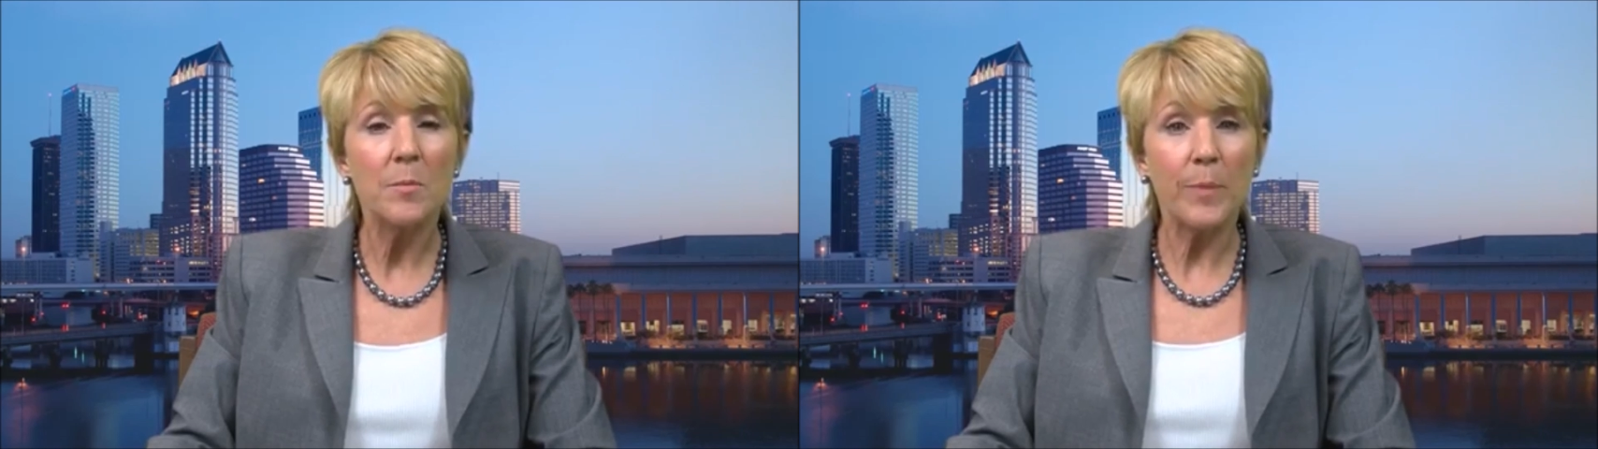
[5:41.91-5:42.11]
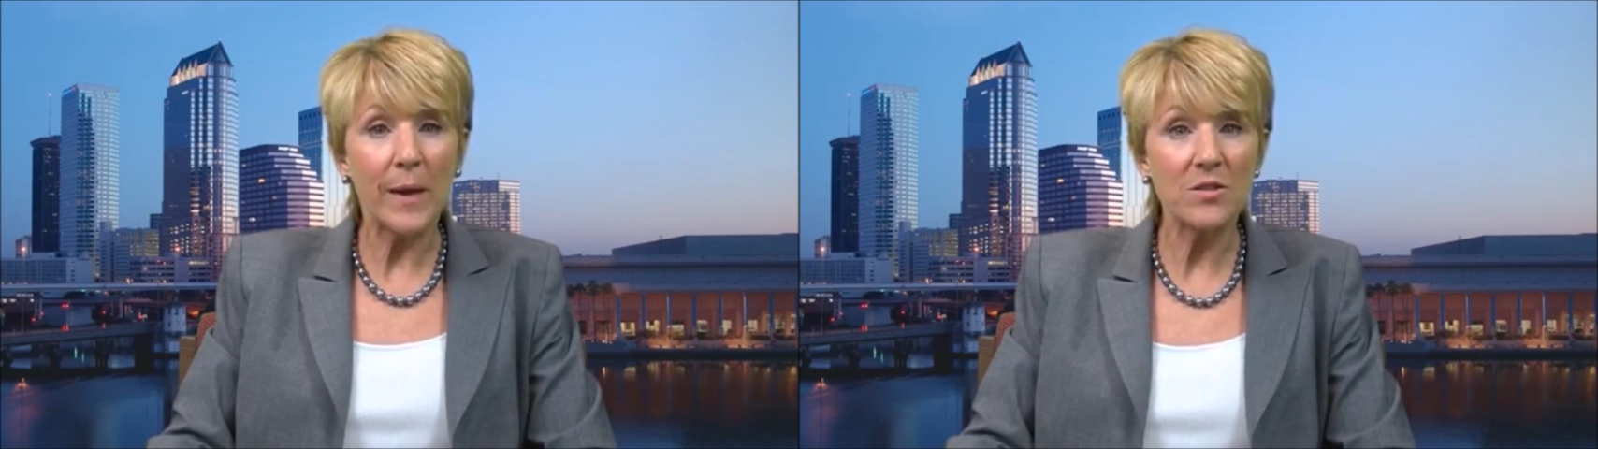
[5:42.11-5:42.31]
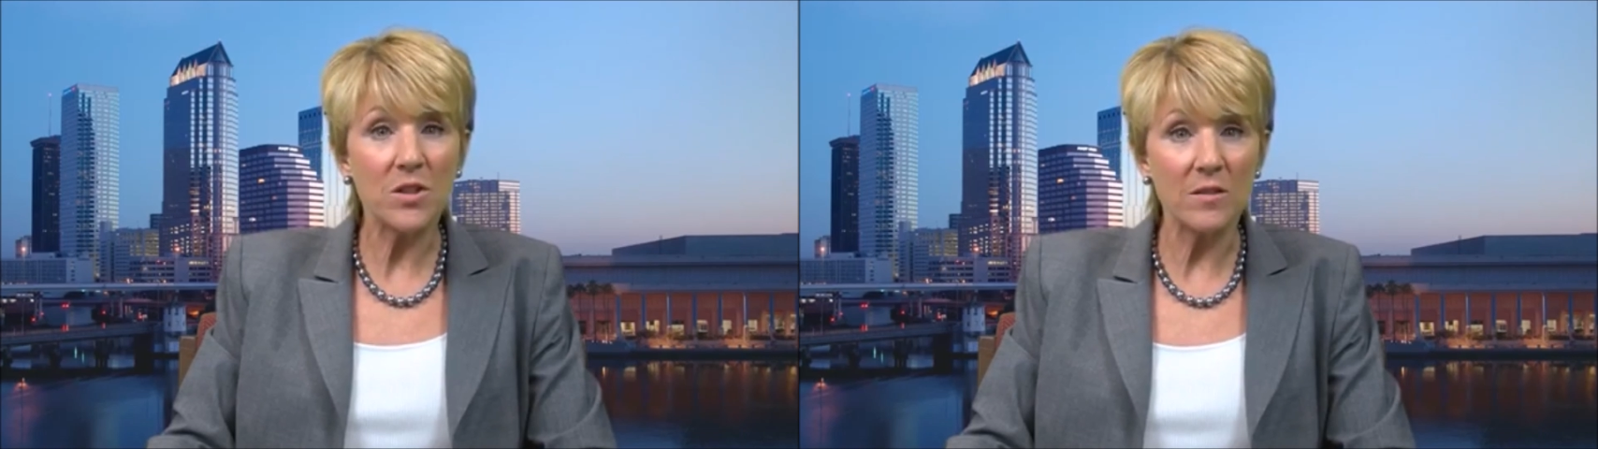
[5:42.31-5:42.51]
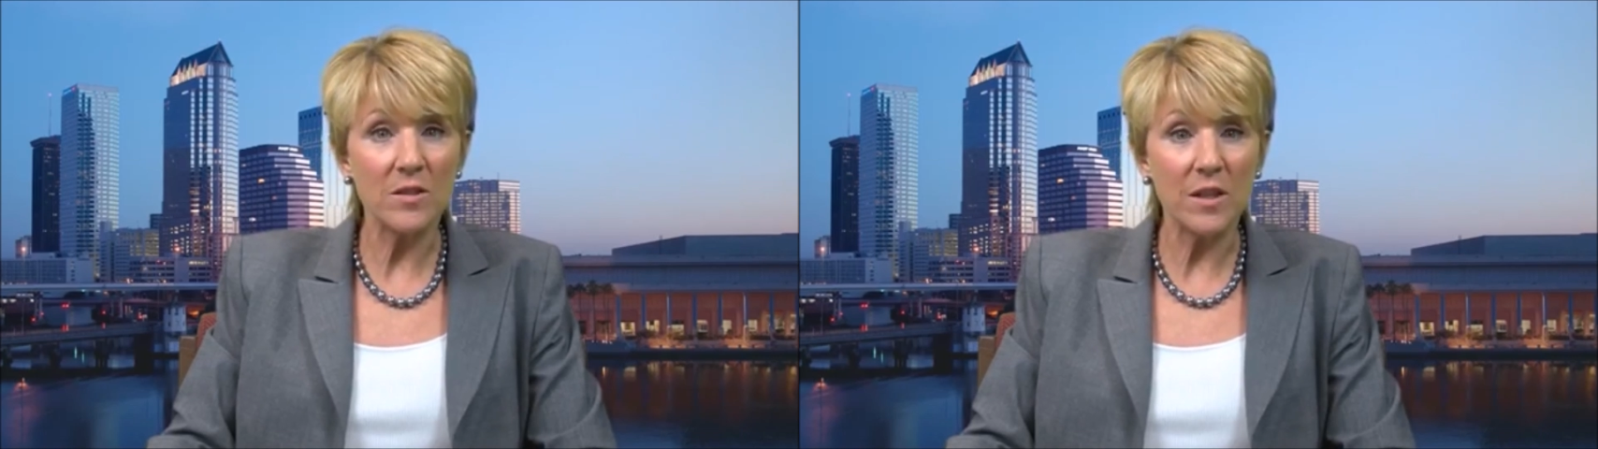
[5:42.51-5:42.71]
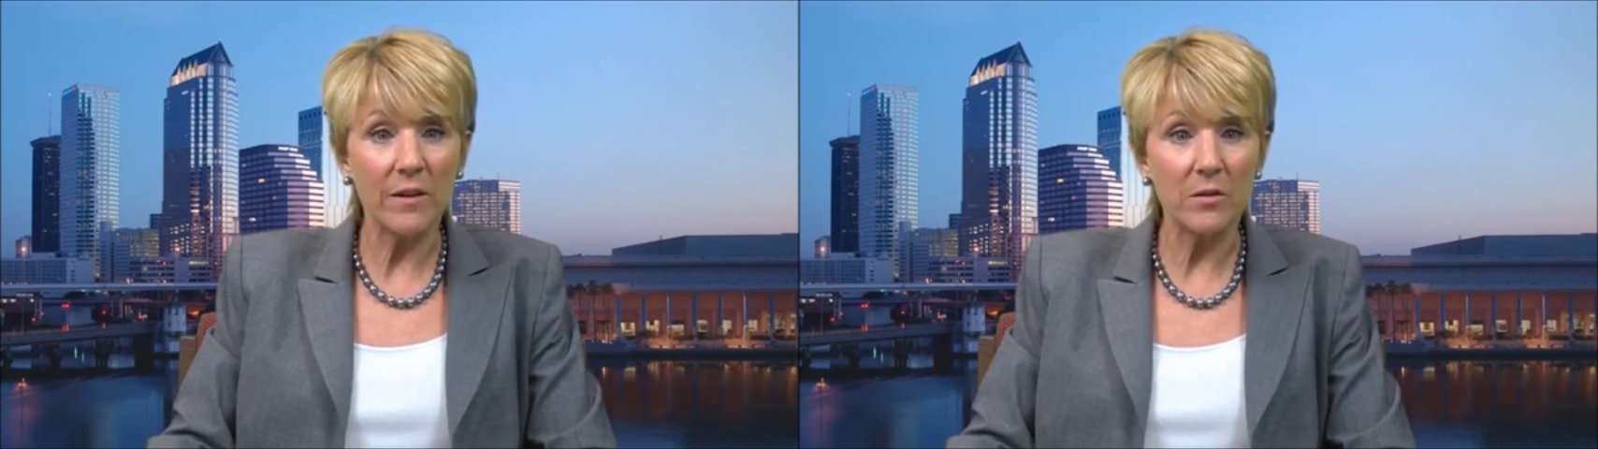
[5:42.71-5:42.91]
based on
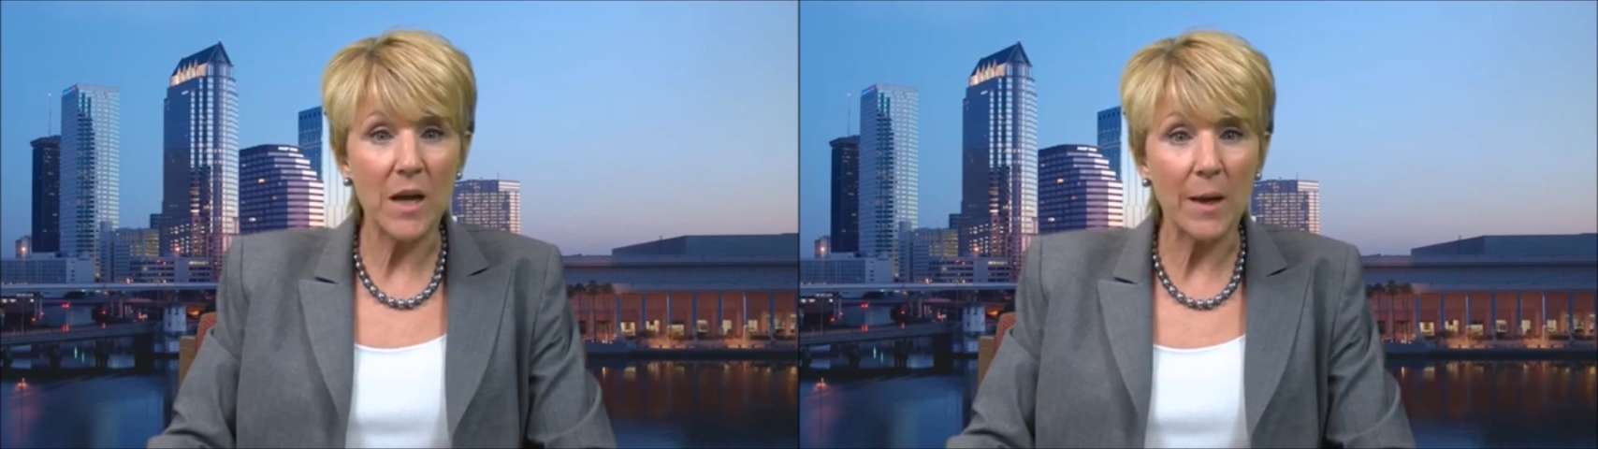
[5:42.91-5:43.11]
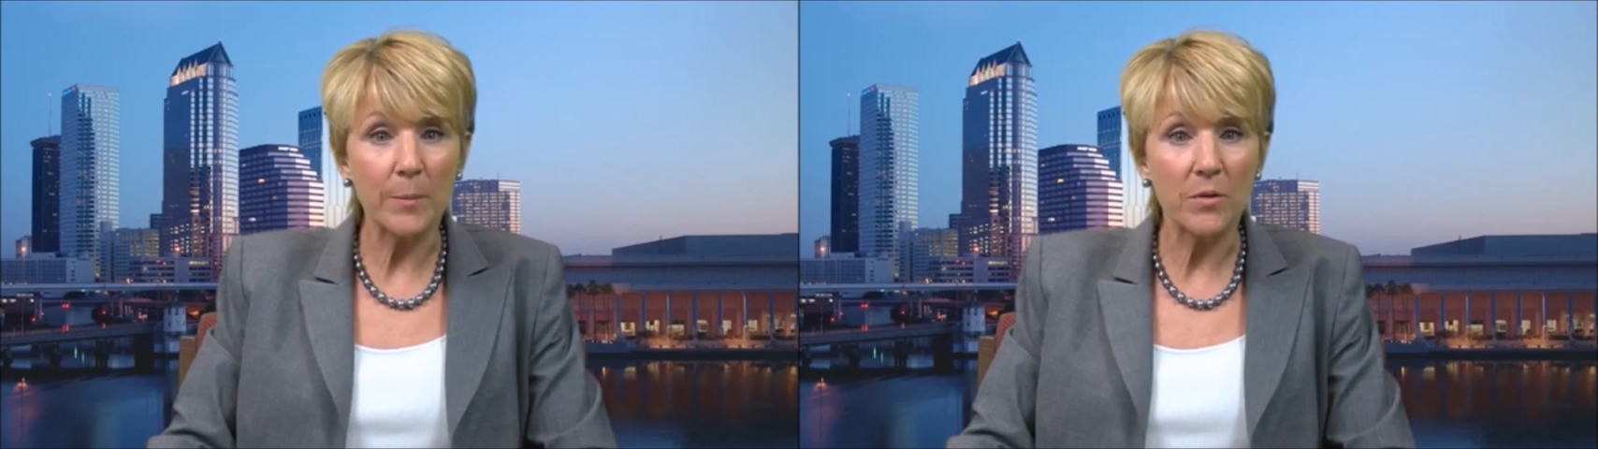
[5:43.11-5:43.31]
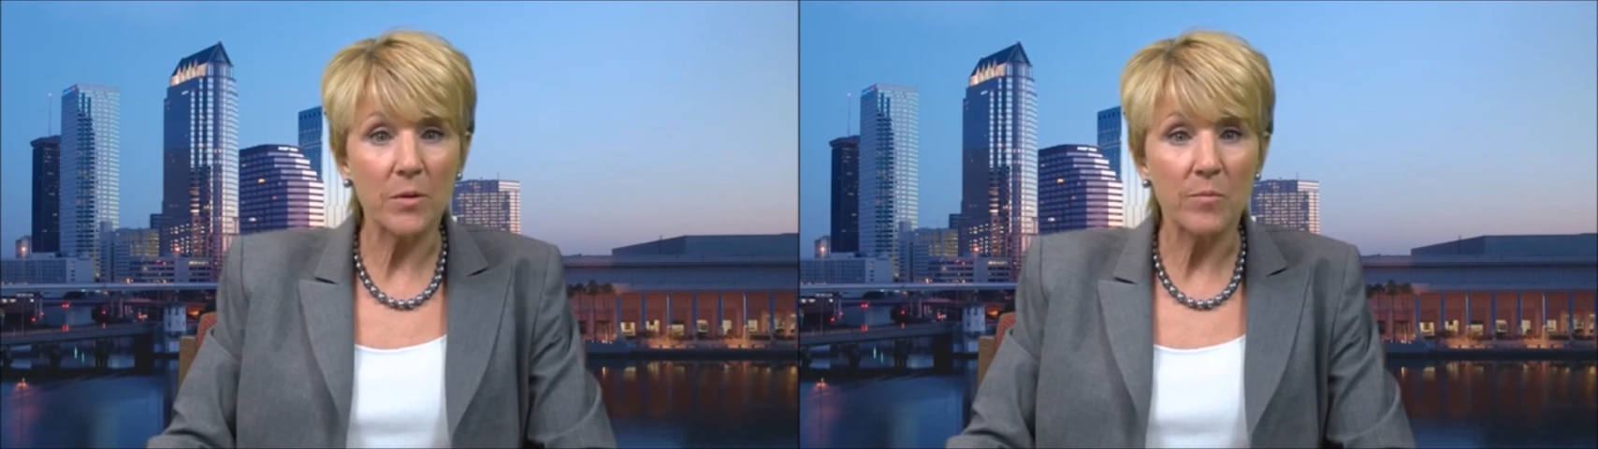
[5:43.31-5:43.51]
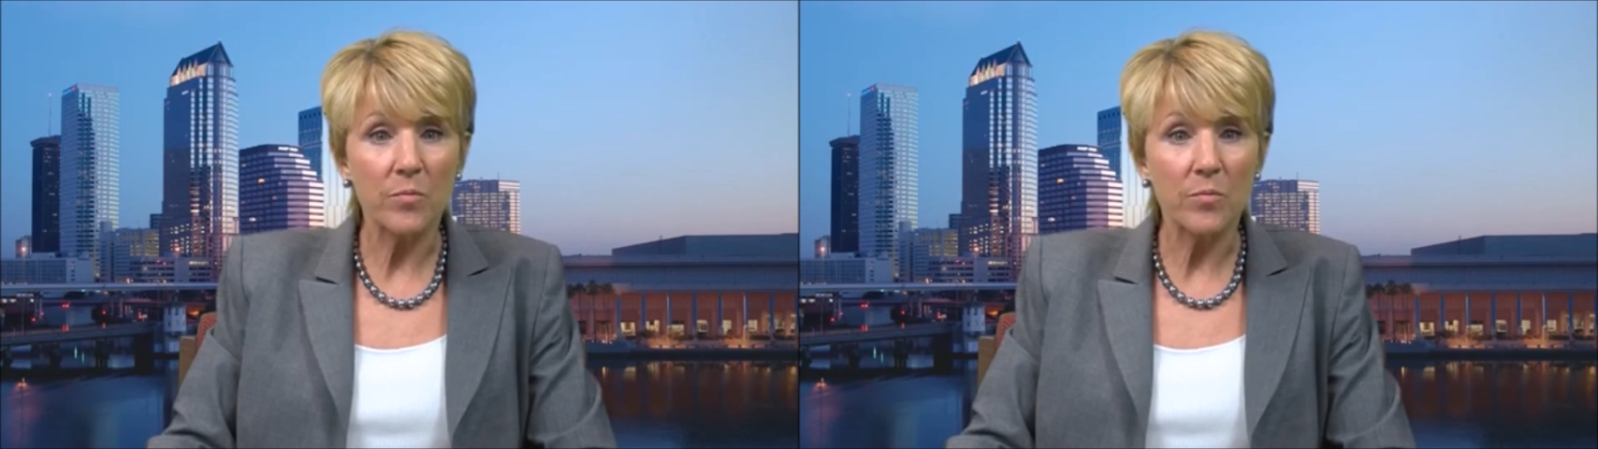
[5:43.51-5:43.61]
stereotypes.